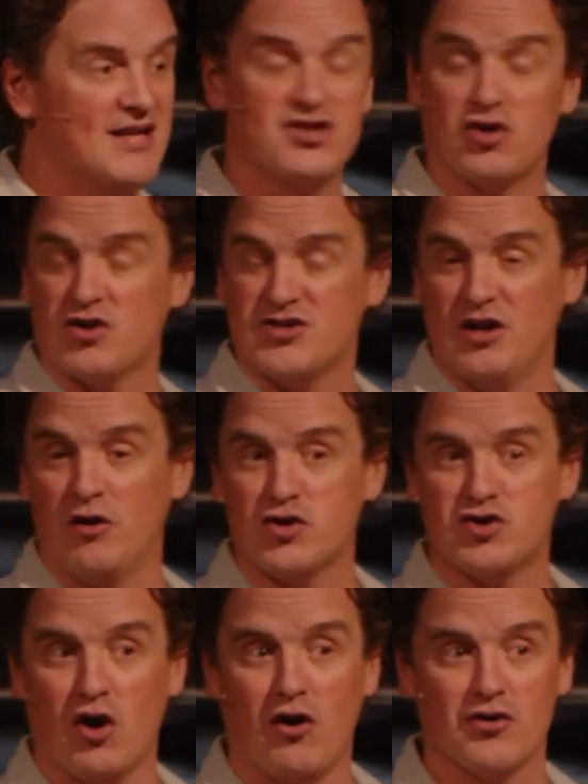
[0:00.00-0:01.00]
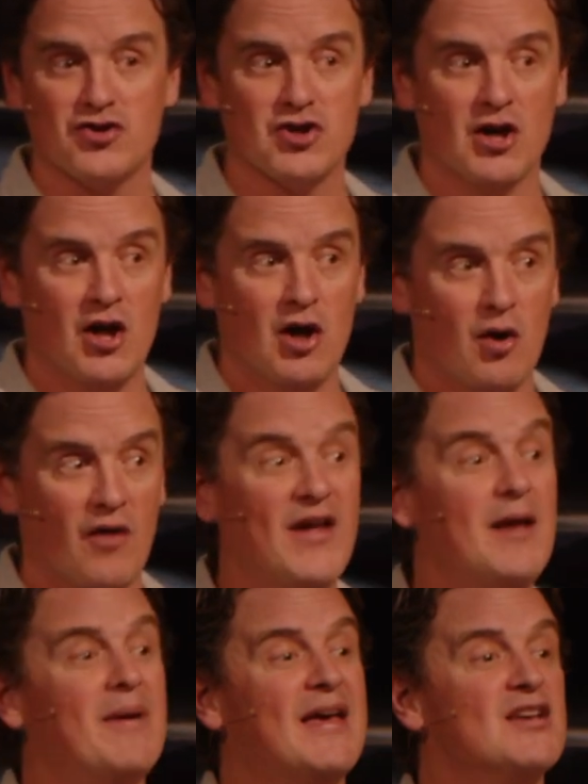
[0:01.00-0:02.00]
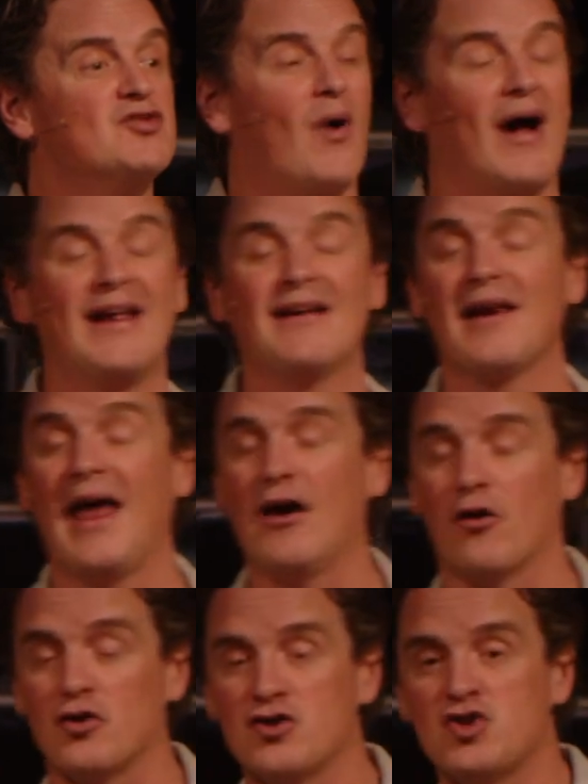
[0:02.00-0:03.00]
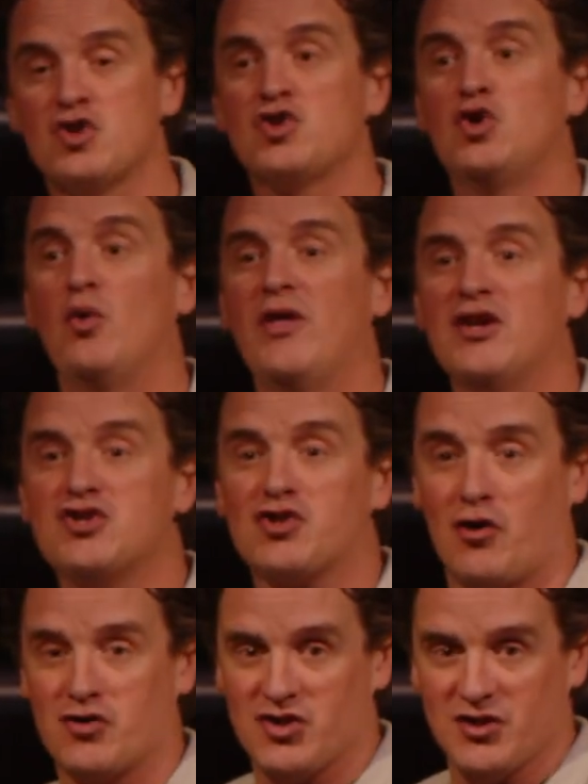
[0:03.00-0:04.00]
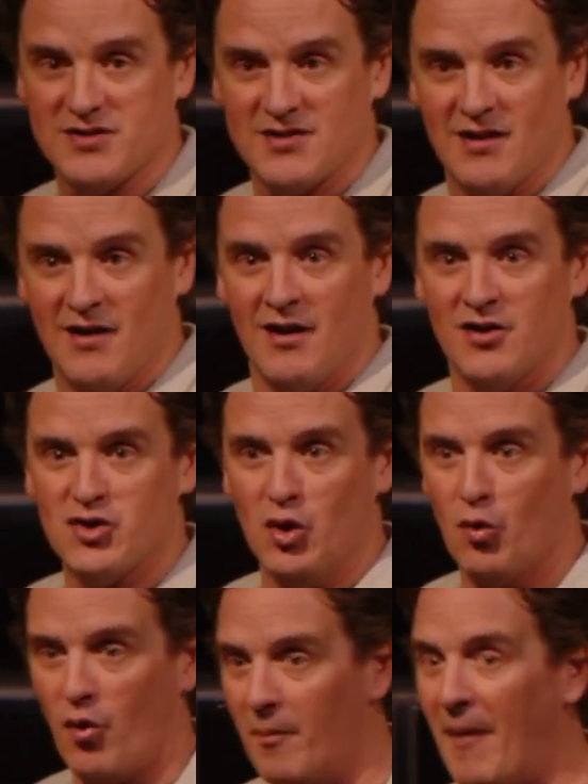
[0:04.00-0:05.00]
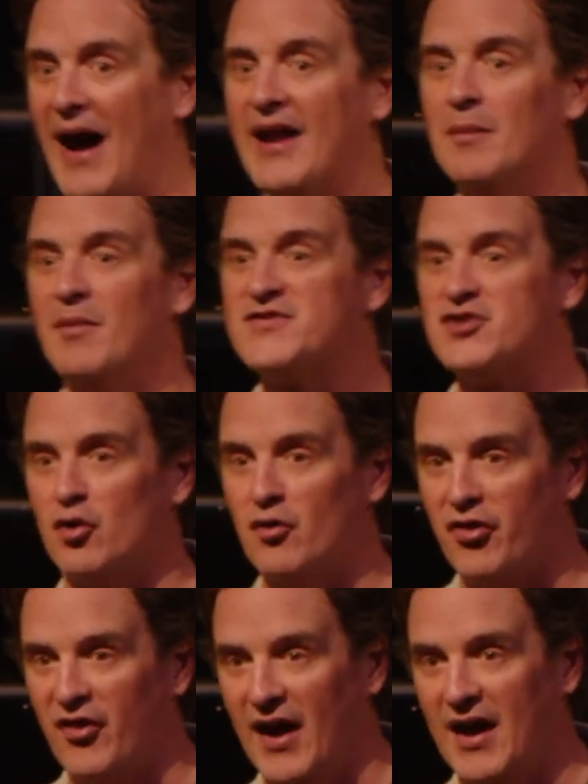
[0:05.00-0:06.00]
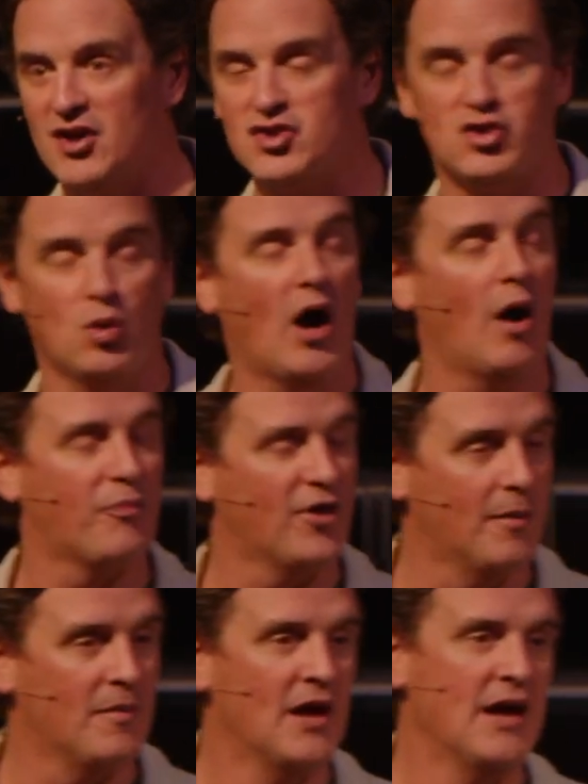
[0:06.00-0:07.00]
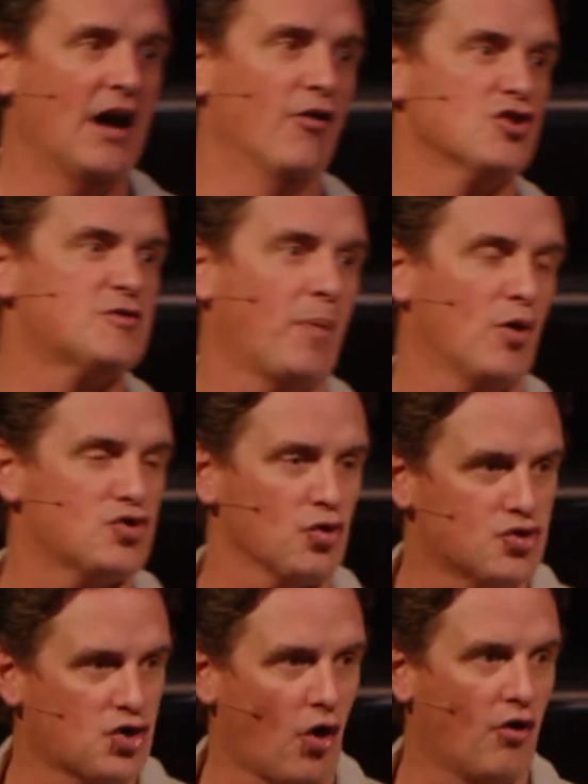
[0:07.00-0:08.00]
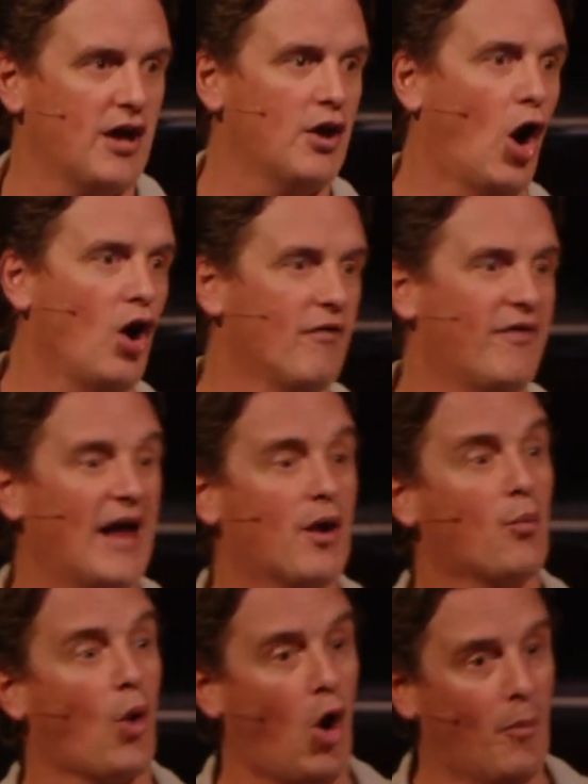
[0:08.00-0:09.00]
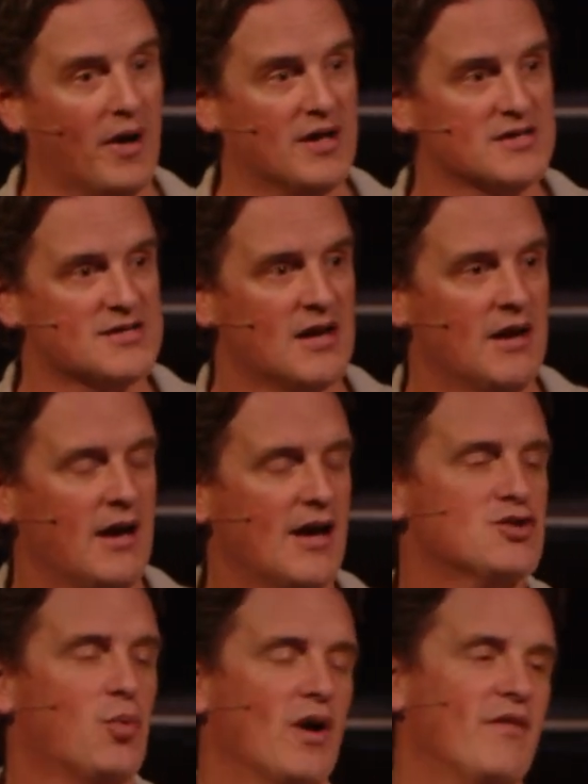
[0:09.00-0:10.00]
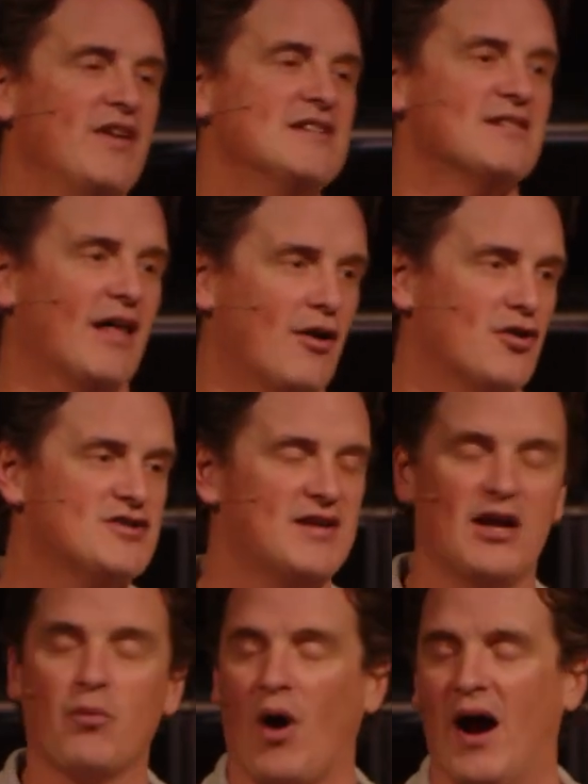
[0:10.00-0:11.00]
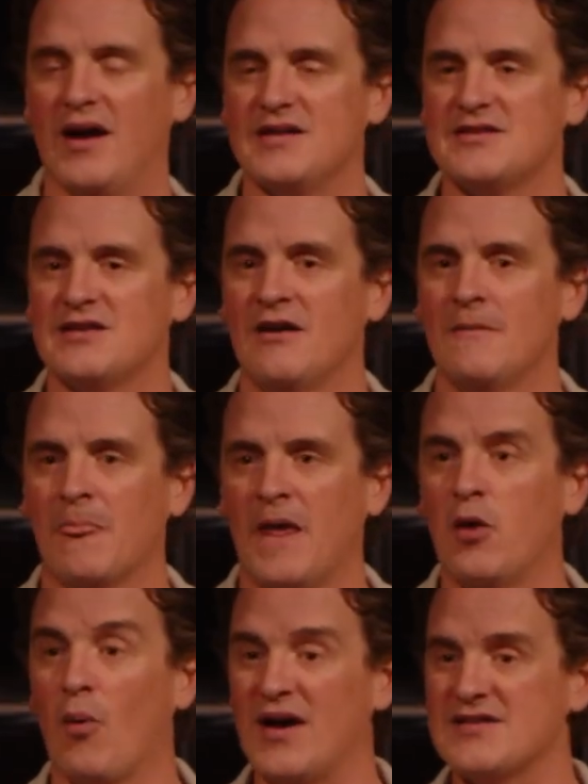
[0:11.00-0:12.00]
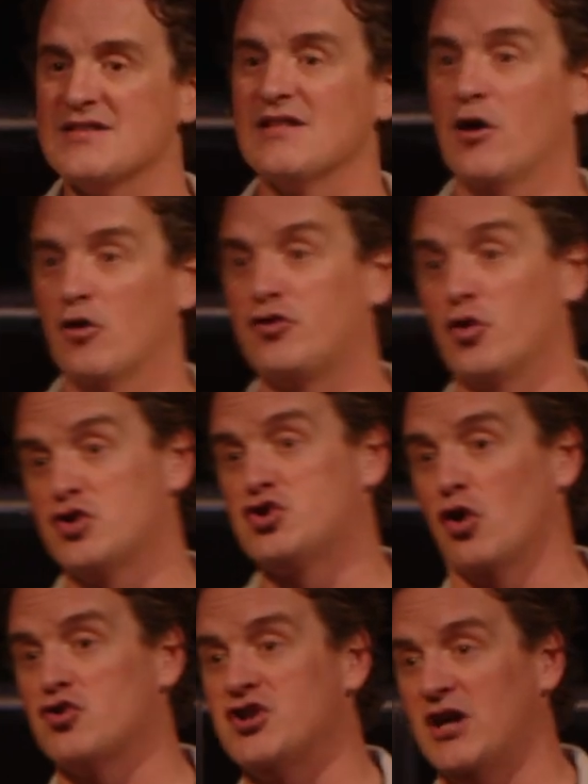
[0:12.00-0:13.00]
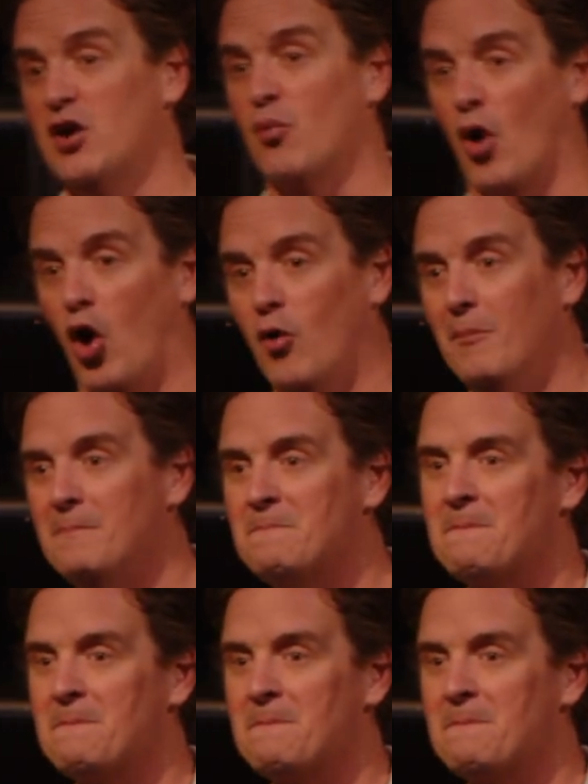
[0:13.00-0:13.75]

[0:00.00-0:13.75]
and he starts another church. And then he begins writing letters to these churches to remind them of certain things, to help them in their spiritual journey and all of that. And Romans is one of these letters that he writes. He writes his letter to the church in Rome,